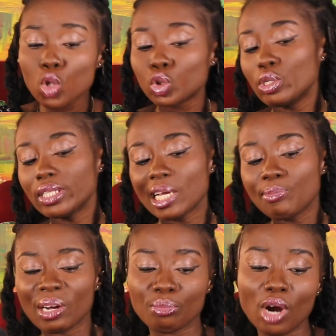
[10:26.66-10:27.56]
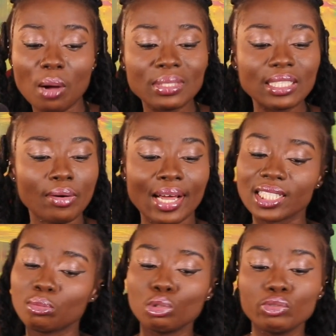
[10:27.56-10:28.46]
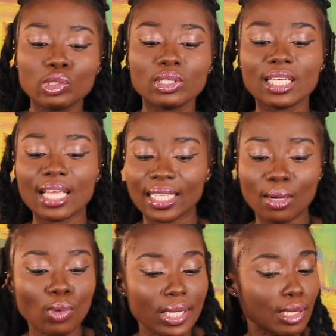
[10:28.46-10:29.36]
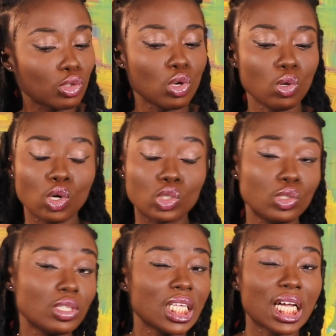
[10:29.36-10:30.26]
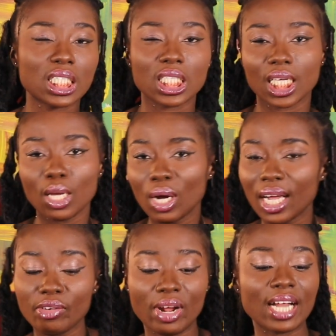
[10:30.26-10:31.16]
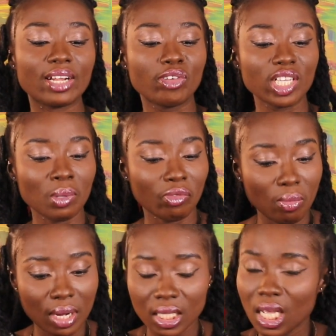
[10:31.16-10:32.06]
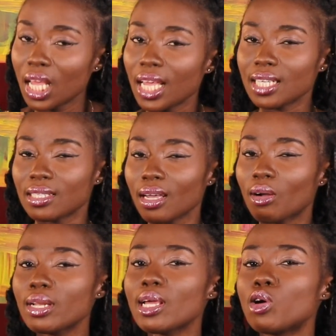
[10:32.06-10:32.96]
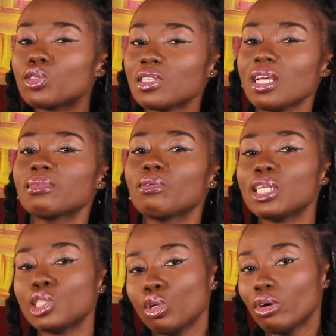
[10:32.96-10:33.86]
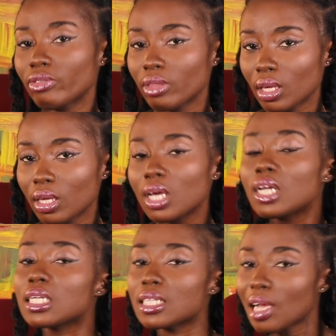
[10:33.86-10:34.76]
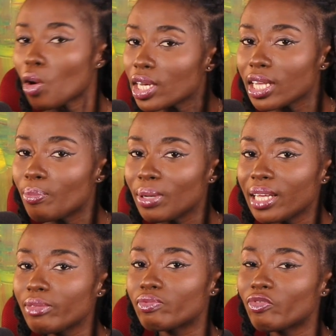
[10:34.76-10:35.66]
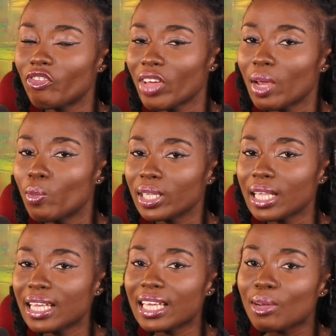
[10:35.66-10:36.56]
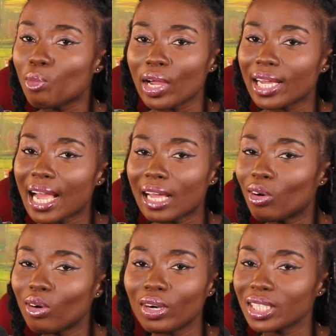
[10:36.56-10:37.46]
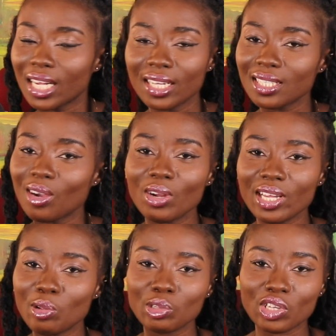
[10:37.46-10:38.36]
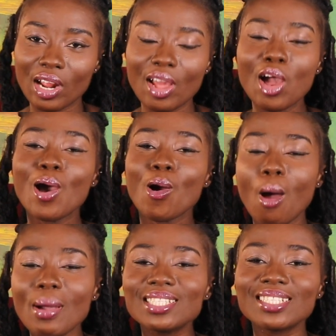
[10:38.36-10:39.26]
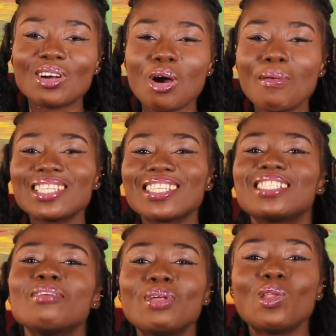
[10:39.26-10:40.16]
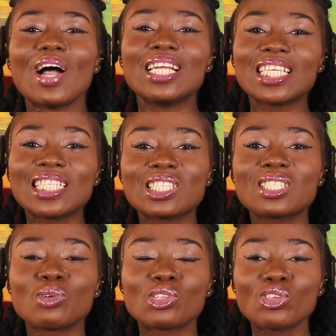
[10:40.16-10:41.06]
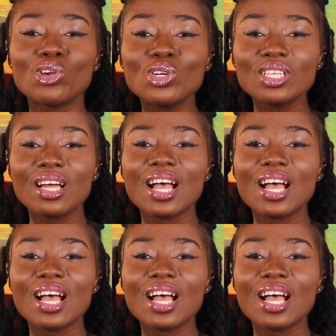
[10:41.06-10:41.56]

Do you think McBrown made the right move? Do you think Edem waited too long? Do you think Asake had a great performance? The Sarkodie onto something on the Jollof thing? The Sarkodie played fair with the Ink Boy guy, or shall the Sarkodie no try? Comment in the comment section below. I did this with you.